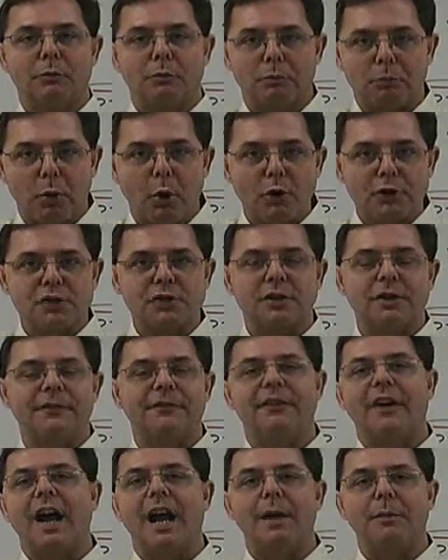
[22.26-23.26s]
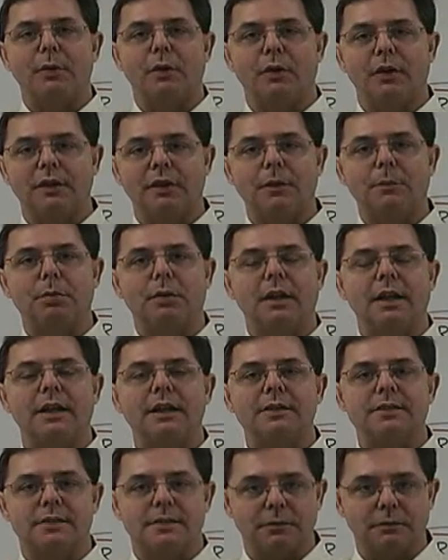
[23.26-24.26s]
push the fiber into
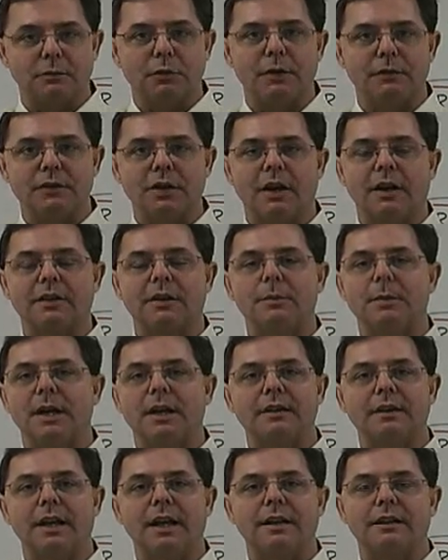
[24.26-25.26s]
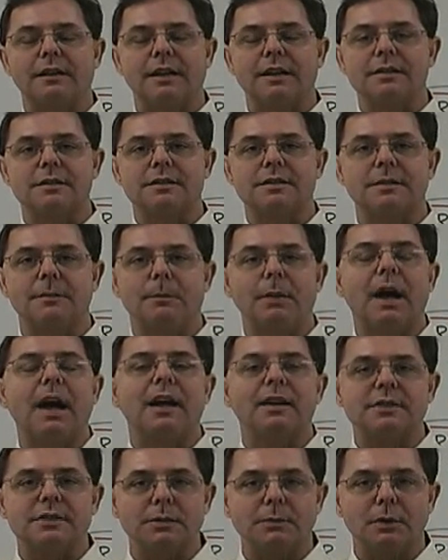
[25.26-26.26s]
place, and we've talked about that. That's
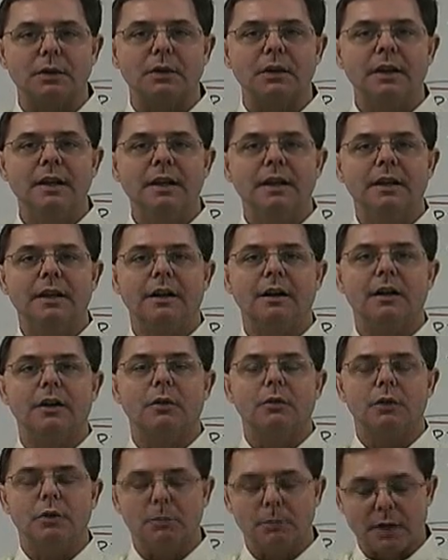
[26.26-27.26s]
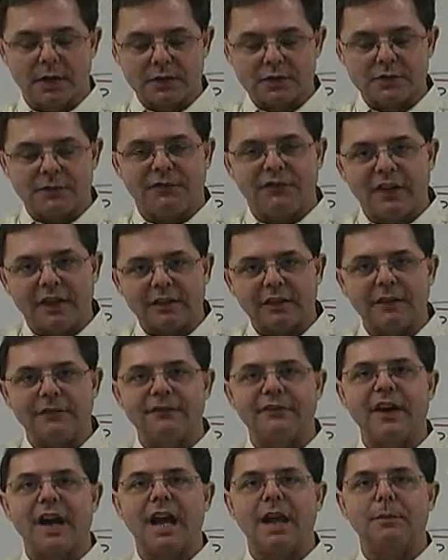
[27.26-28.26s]
impossible. You must fit the
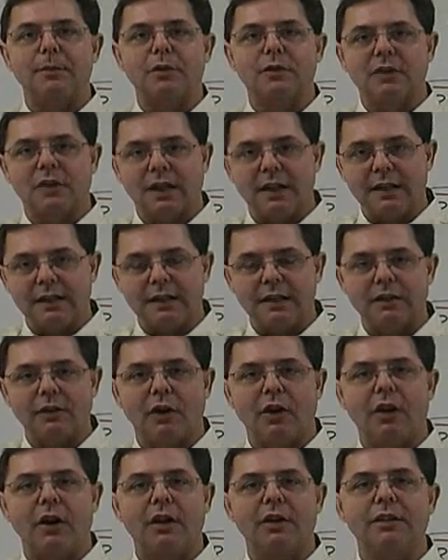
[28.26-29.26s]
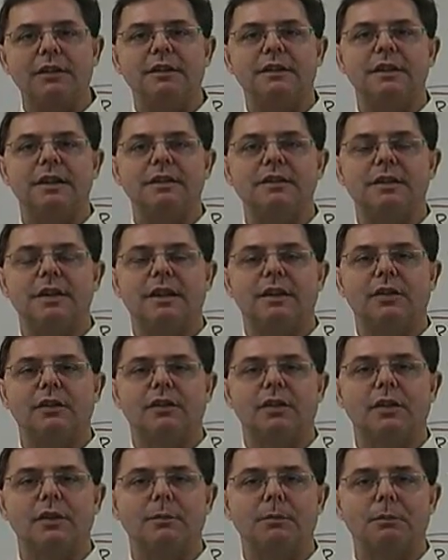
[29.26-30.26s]
fiber tight into all the
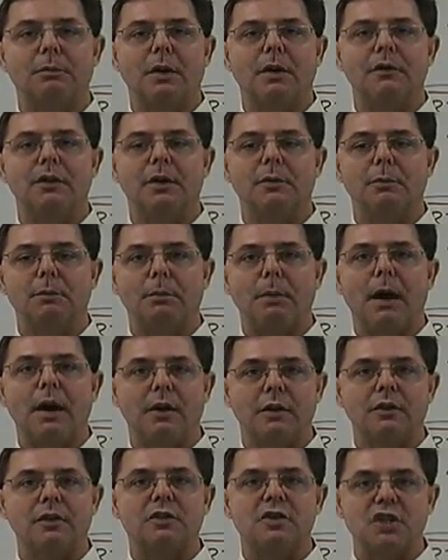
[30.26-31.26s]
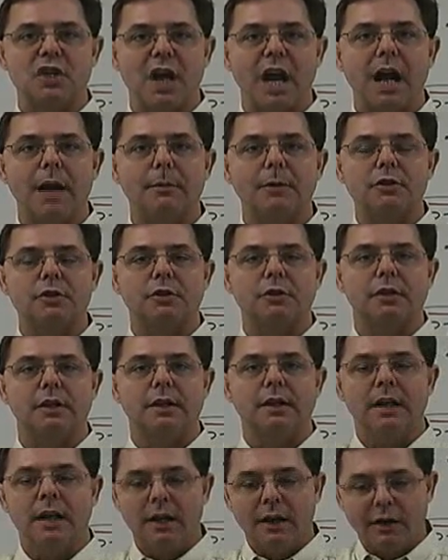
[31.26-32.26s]
details of the part
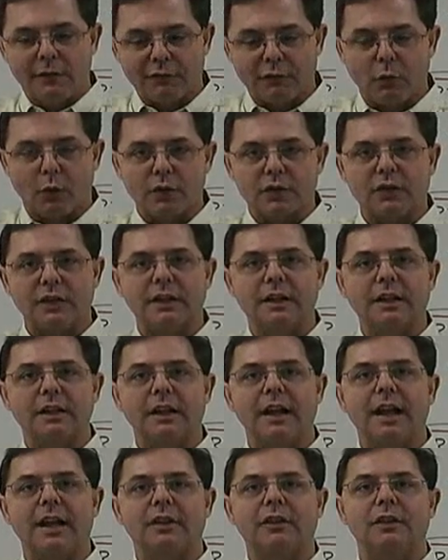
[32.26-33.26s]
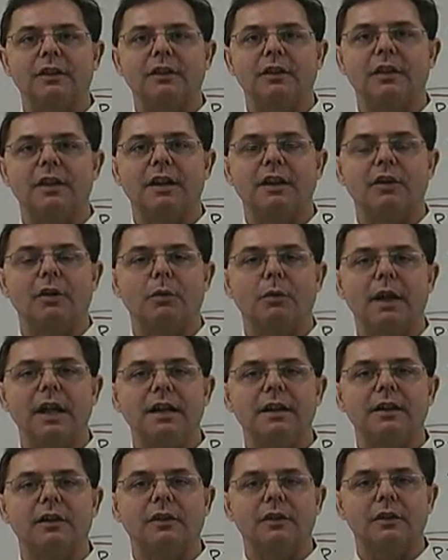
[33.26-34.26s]
geometry, forcing the glass into the inner
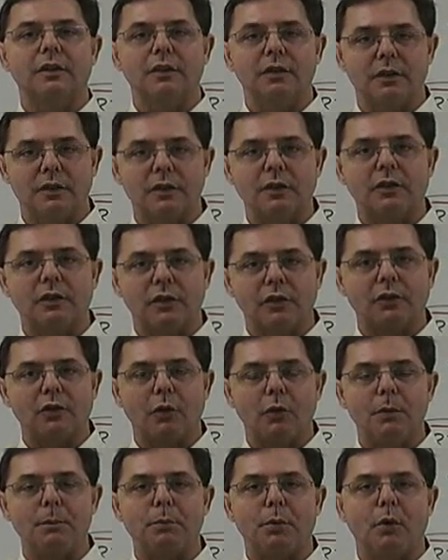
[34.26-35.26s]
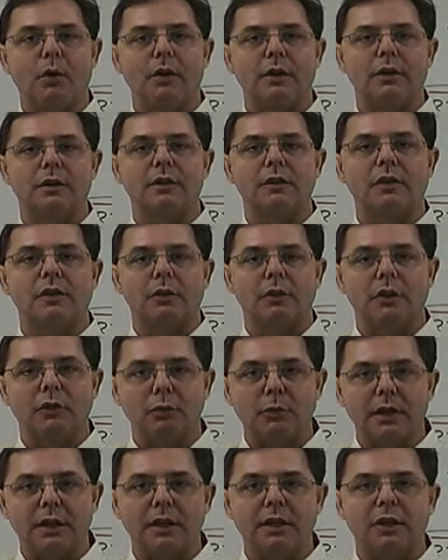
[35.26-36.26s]
radiuses, and this is so important so as
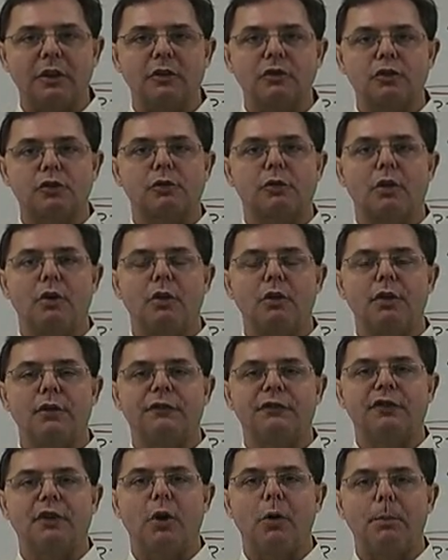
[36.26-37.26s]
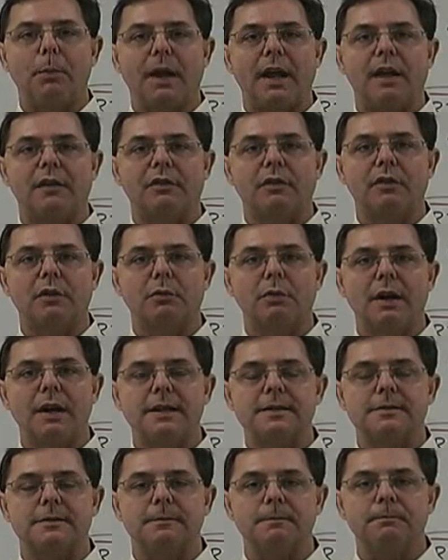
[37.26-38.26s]
we can control the flow path of the
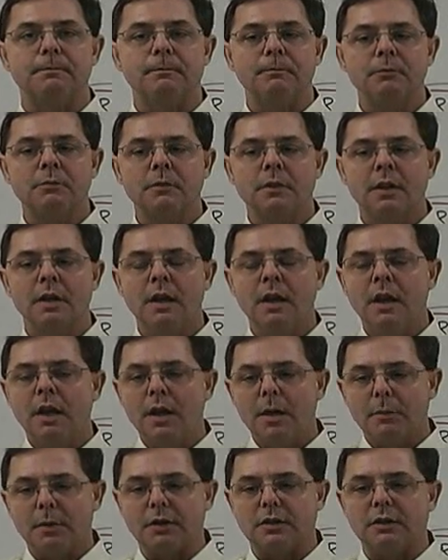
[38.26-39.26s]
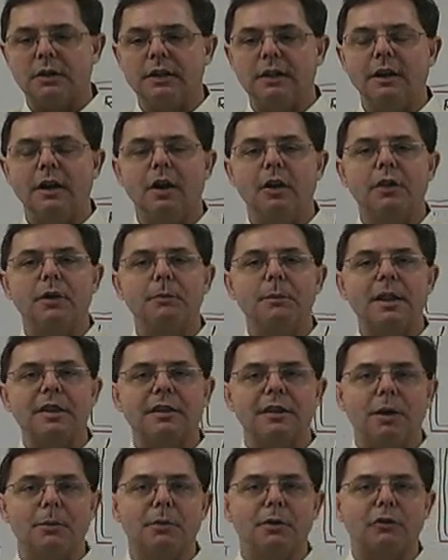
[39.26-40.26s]
resin. But, you know, the
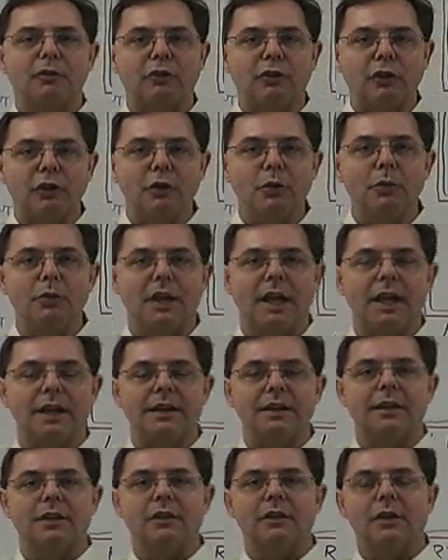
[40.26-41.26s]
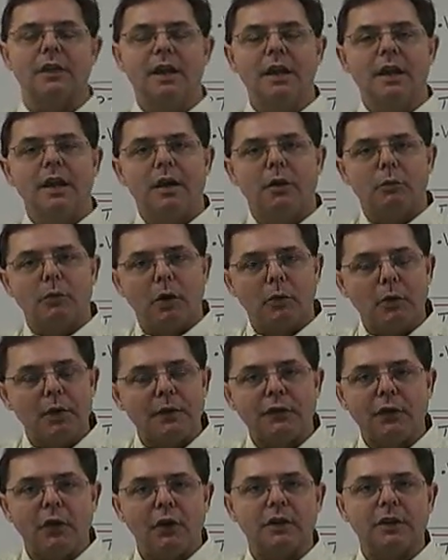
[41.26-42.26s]
myth number 2 then is, well,
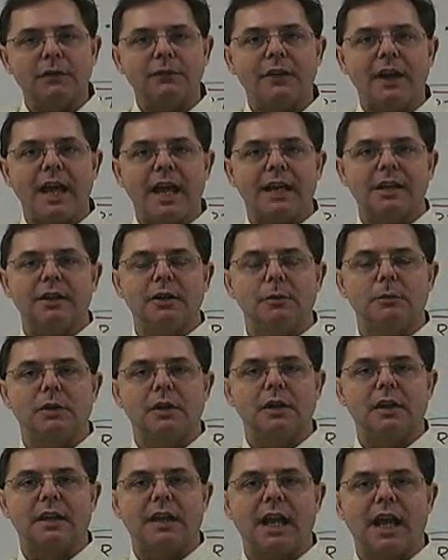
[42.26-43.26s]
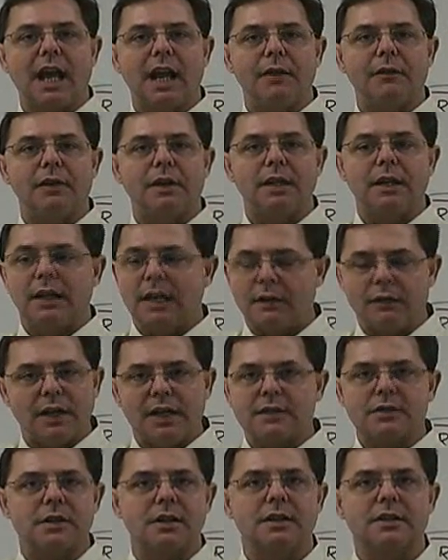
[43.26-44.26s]
we've hooked vacuum to the cavity and
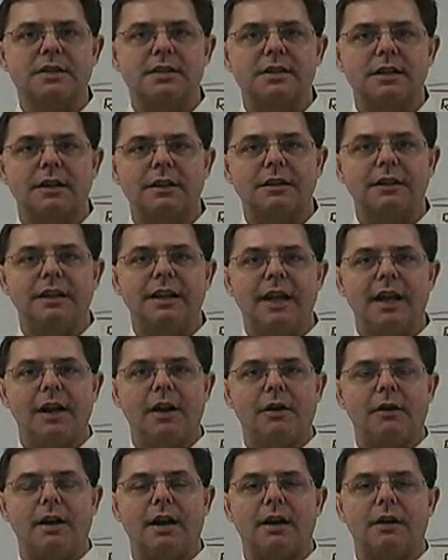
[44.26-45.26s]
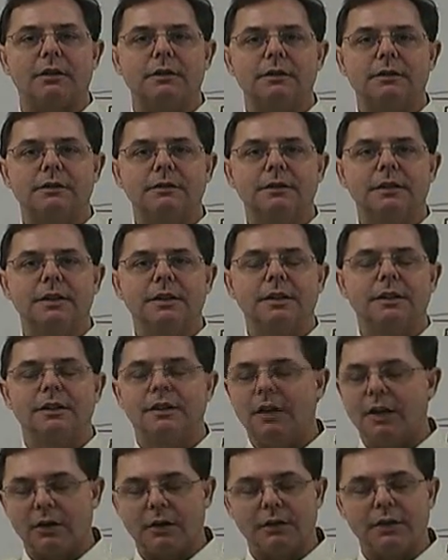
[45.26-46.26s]
that's going to suck the air out.
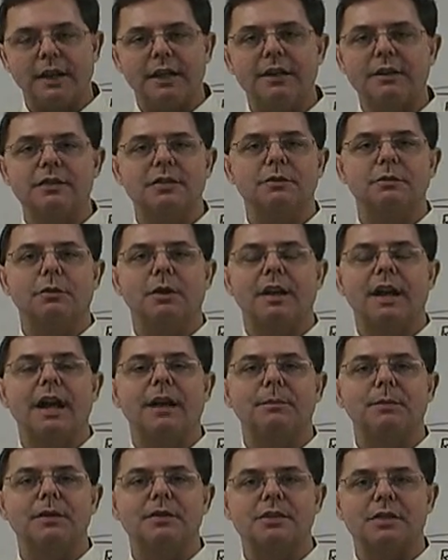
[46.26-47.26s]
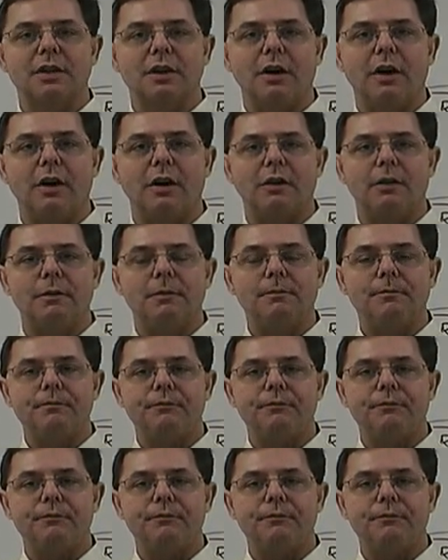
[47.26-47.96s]
No, that isn't what happens at all.